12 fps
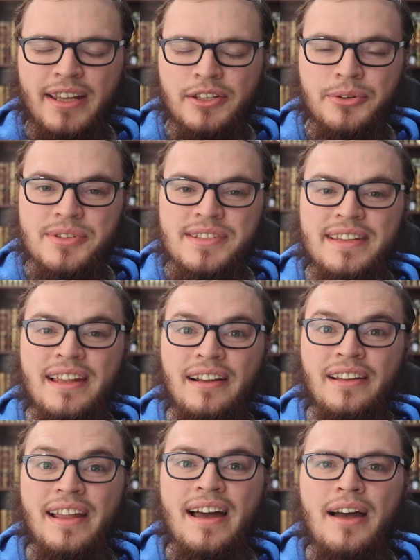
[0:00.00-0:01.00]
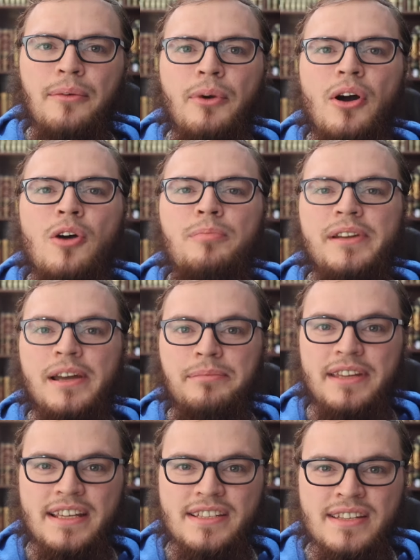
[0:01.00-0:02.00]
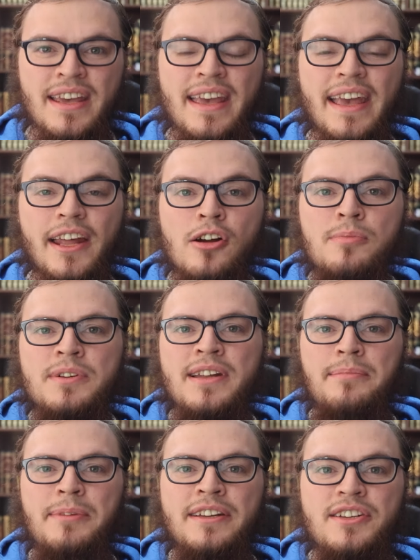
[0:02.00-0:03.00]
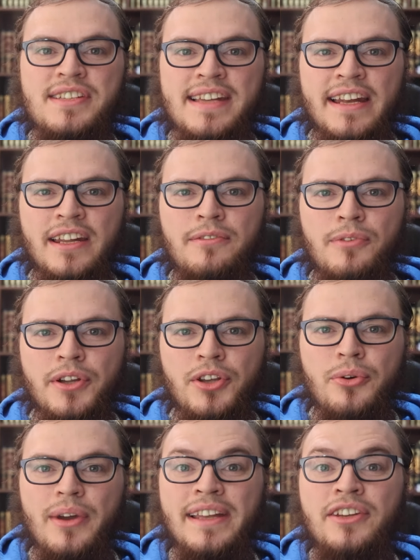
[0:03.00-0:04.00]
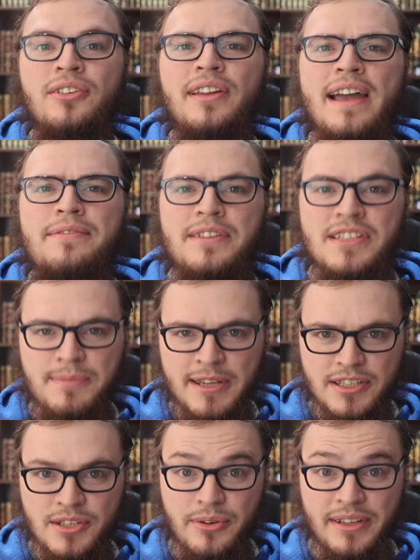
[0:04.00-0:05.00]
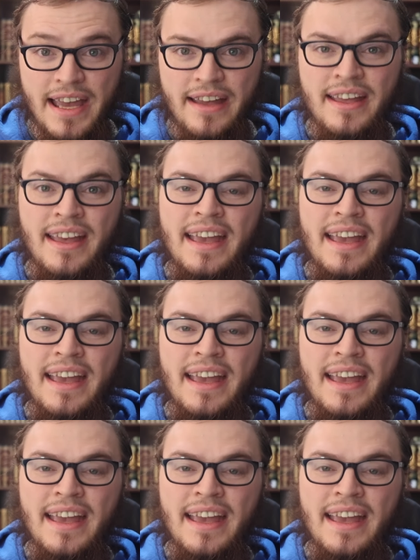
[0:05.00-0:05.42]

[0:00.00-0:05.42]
And you'll see that Allah will open up things and open up understanding for you in your life and speak to you in that.